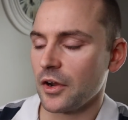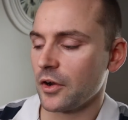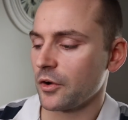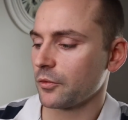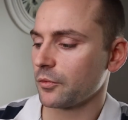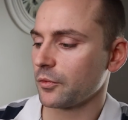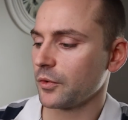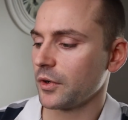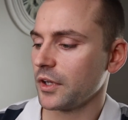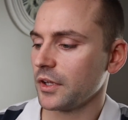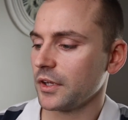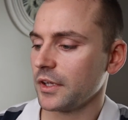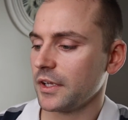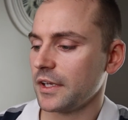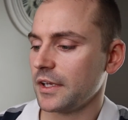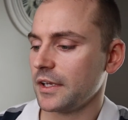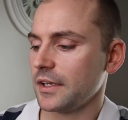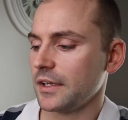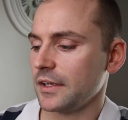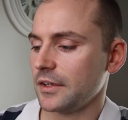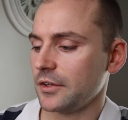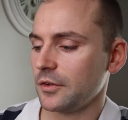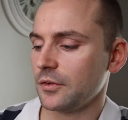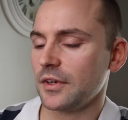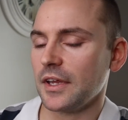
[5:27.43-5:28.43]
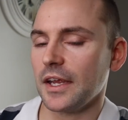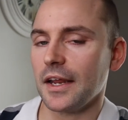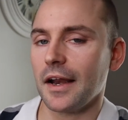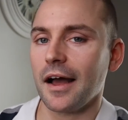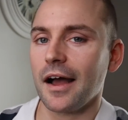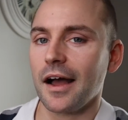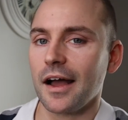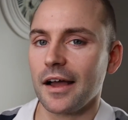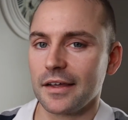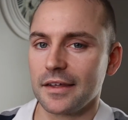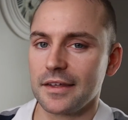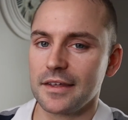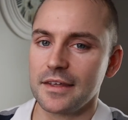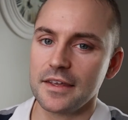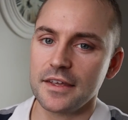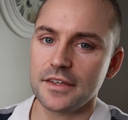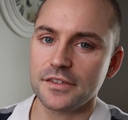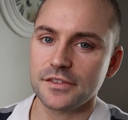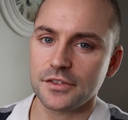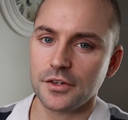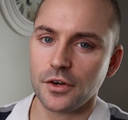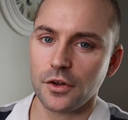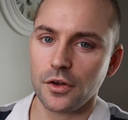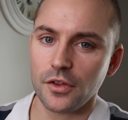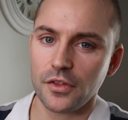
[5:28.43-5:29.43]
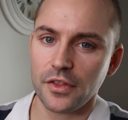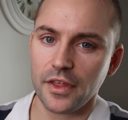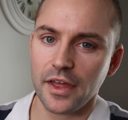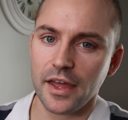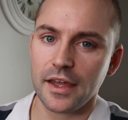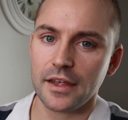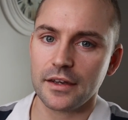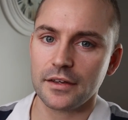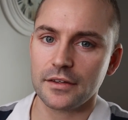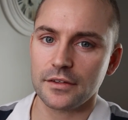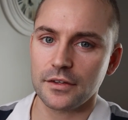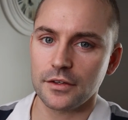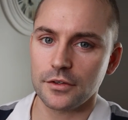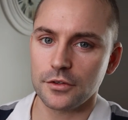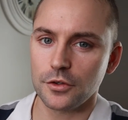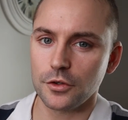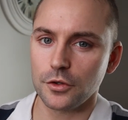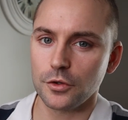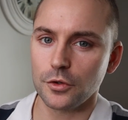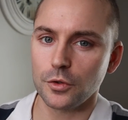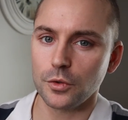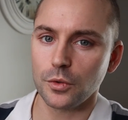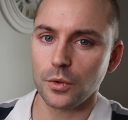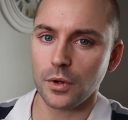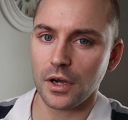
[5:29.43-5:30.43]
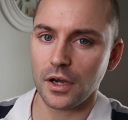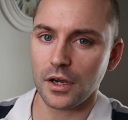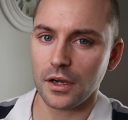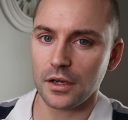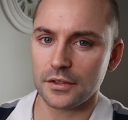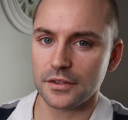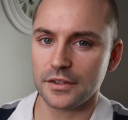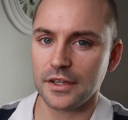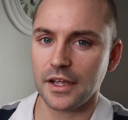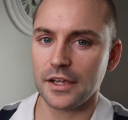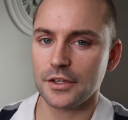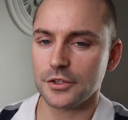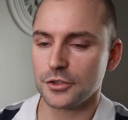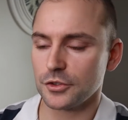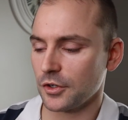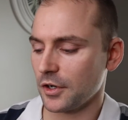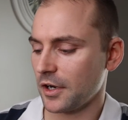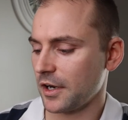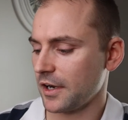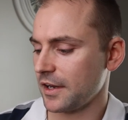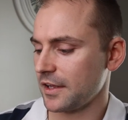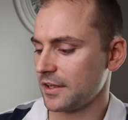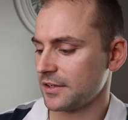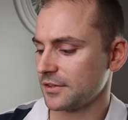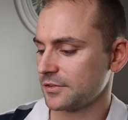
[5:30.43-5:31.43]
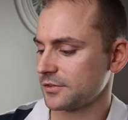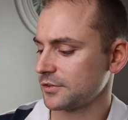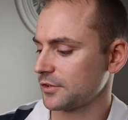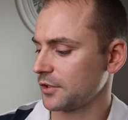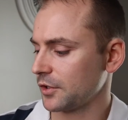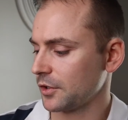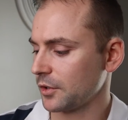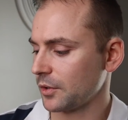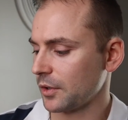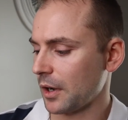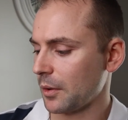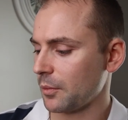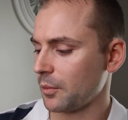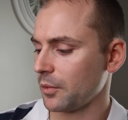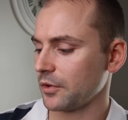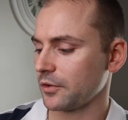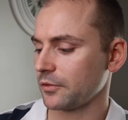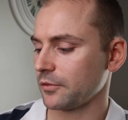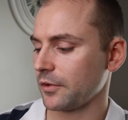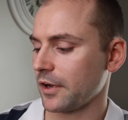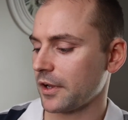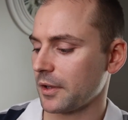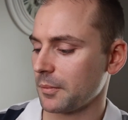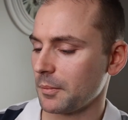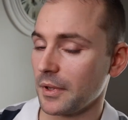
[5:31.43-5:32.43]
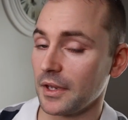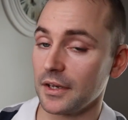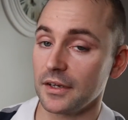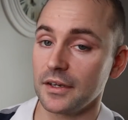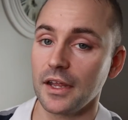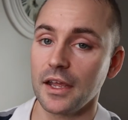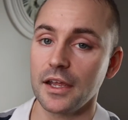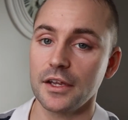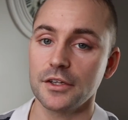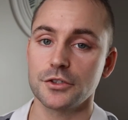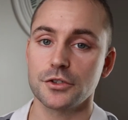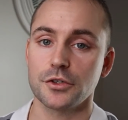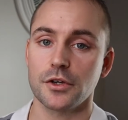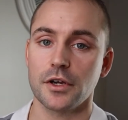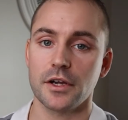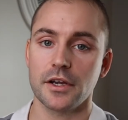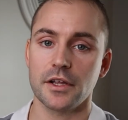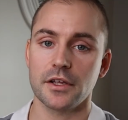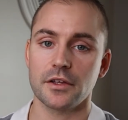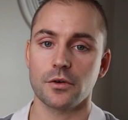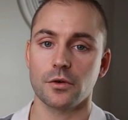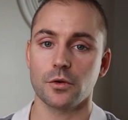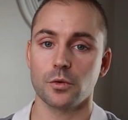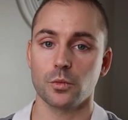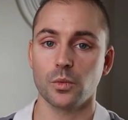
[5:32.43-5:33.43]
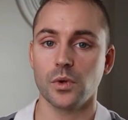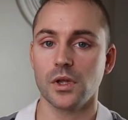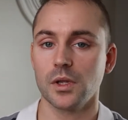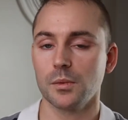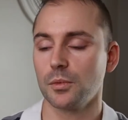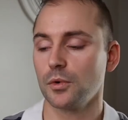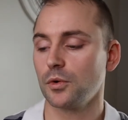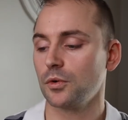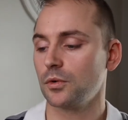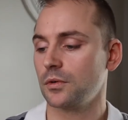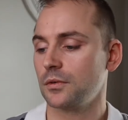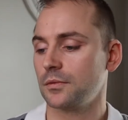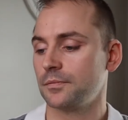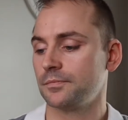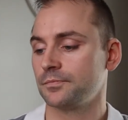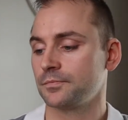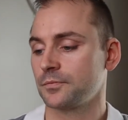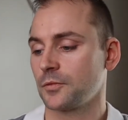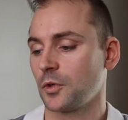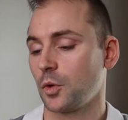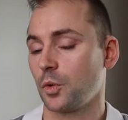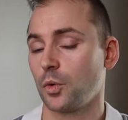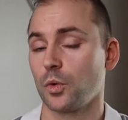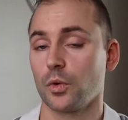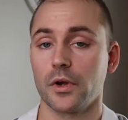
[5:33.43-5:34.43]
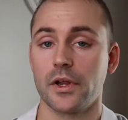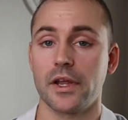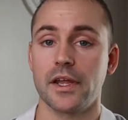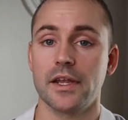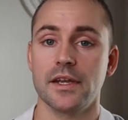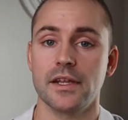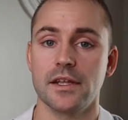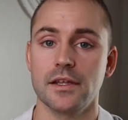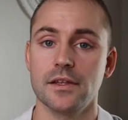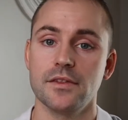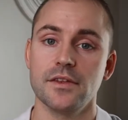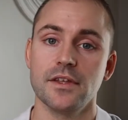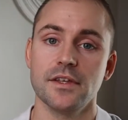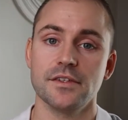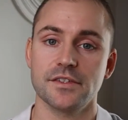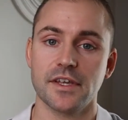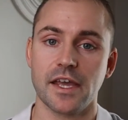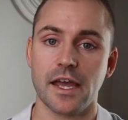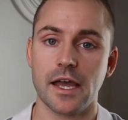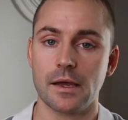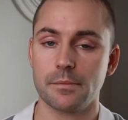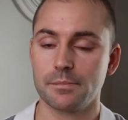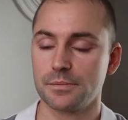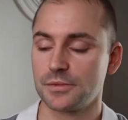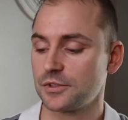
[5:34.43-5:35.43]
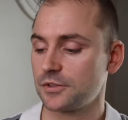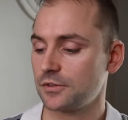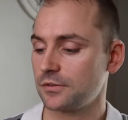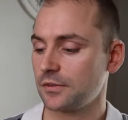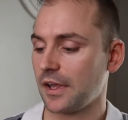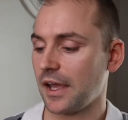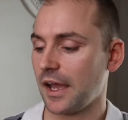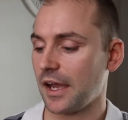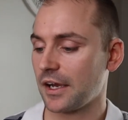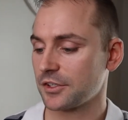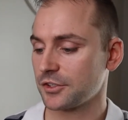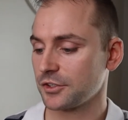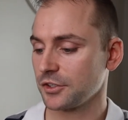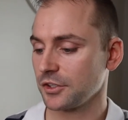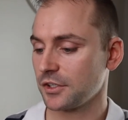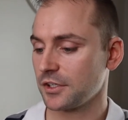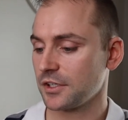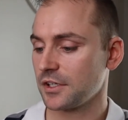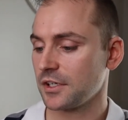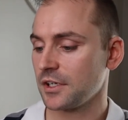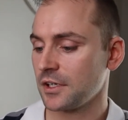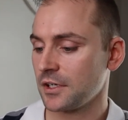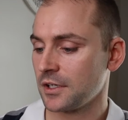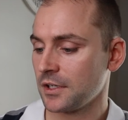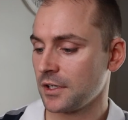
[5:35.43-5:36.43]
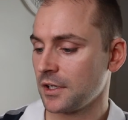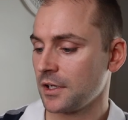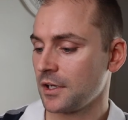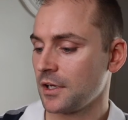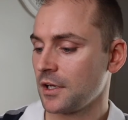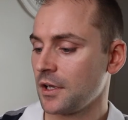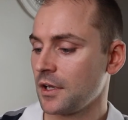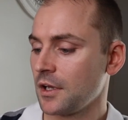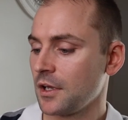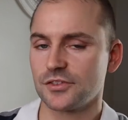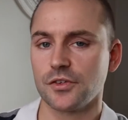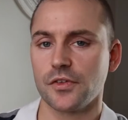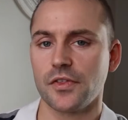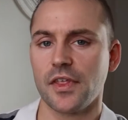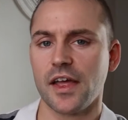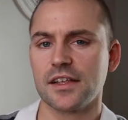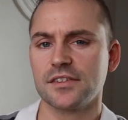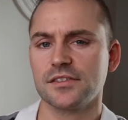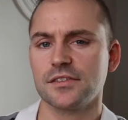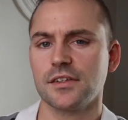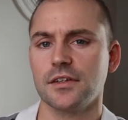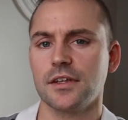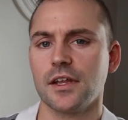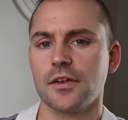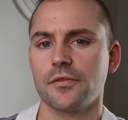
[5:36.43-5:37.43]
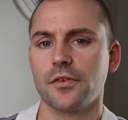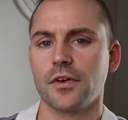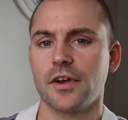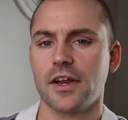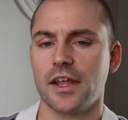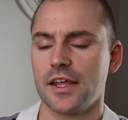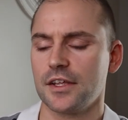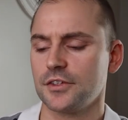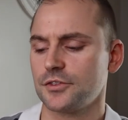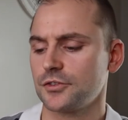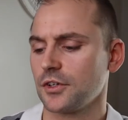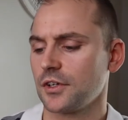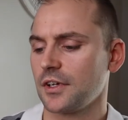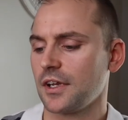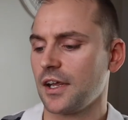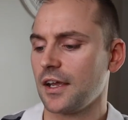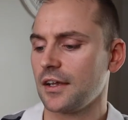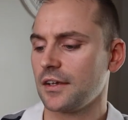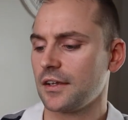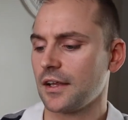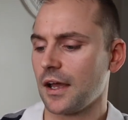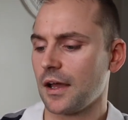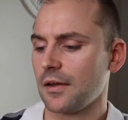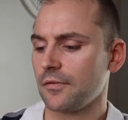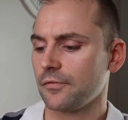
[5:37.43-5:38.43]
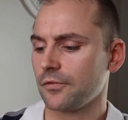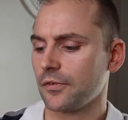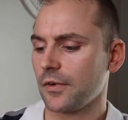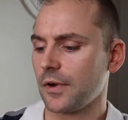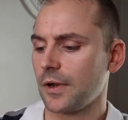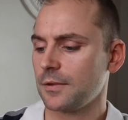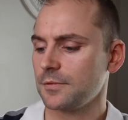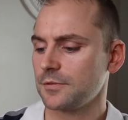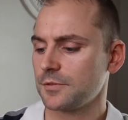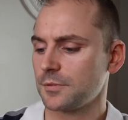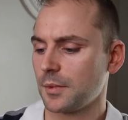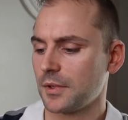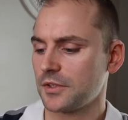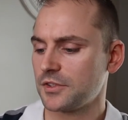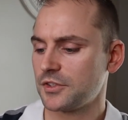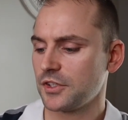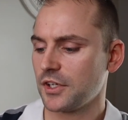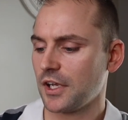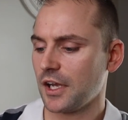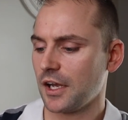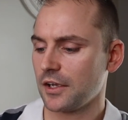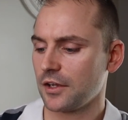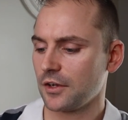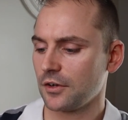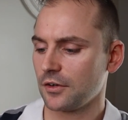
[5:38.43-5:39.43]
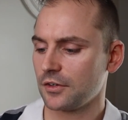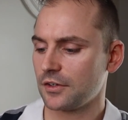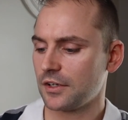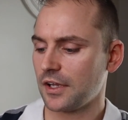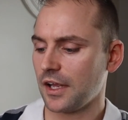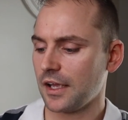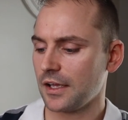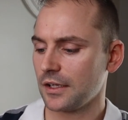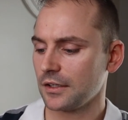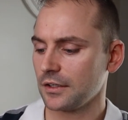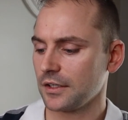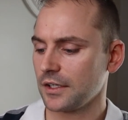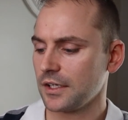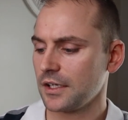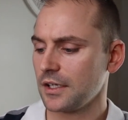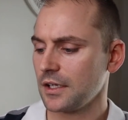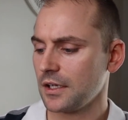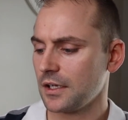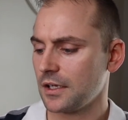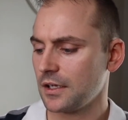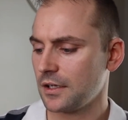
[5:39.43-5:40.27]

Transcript: really, you need hotkeys and all that to do day trading, so I wouldn't recommend day trading on WeBull or any of these apps actually. So that's the different intraday time frames, but you got your daily,